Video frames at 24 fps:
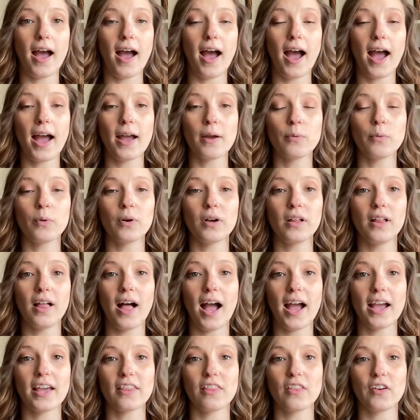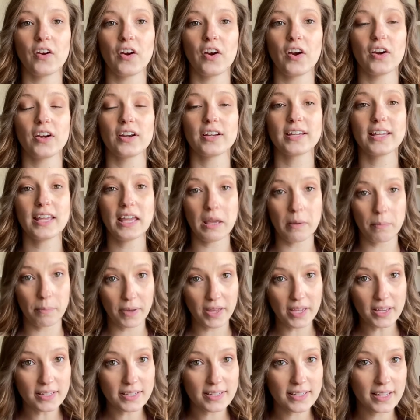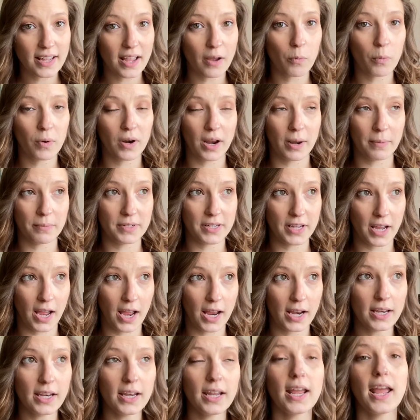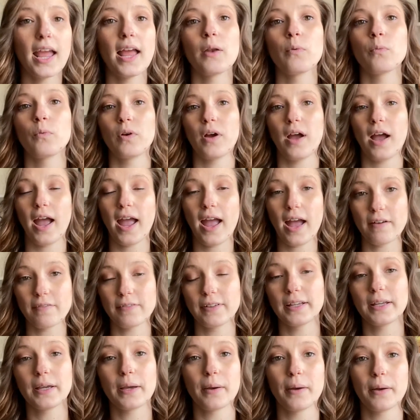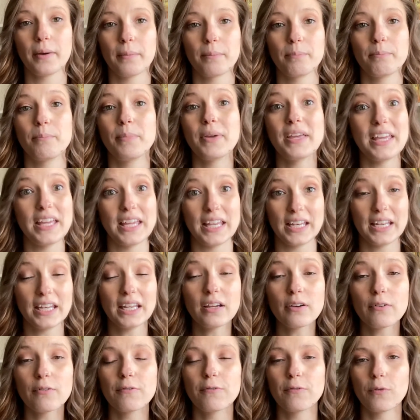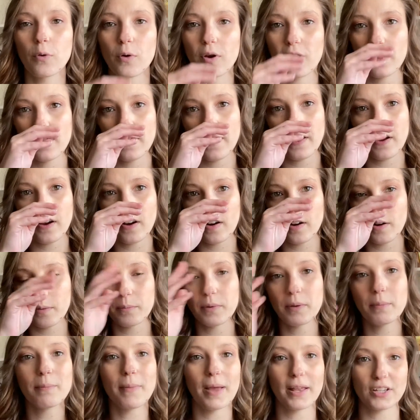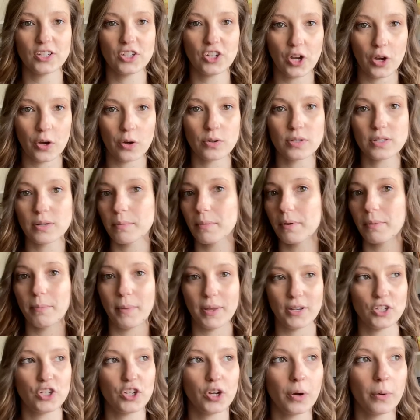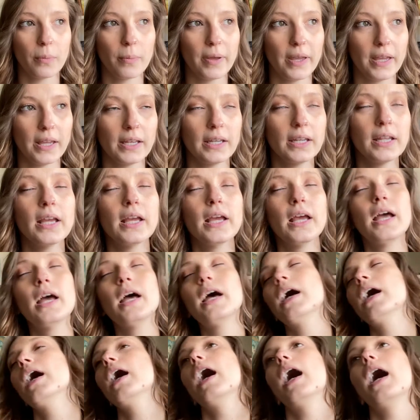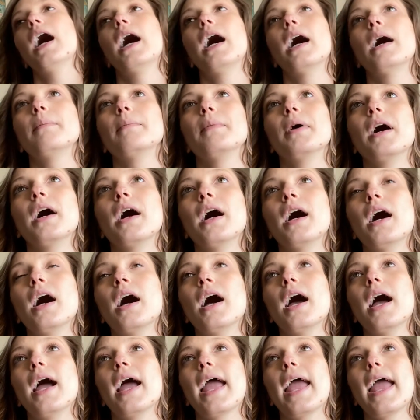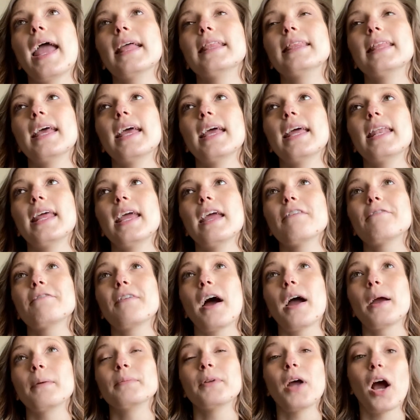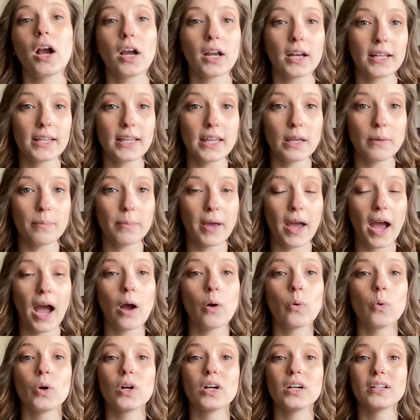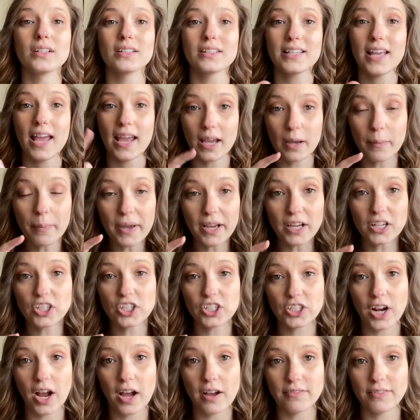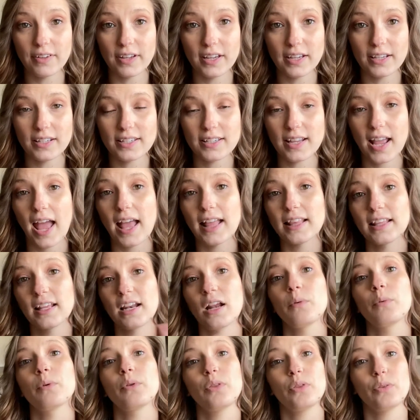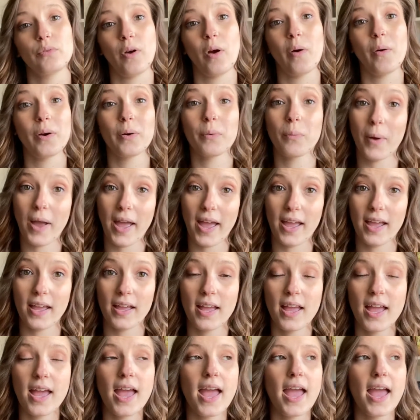I will either keep it when I'm done, and I have like a bin for their mementos, a memento bin. And then if I'm not going to keep it, I will take a picture of it, and then I will throw it away.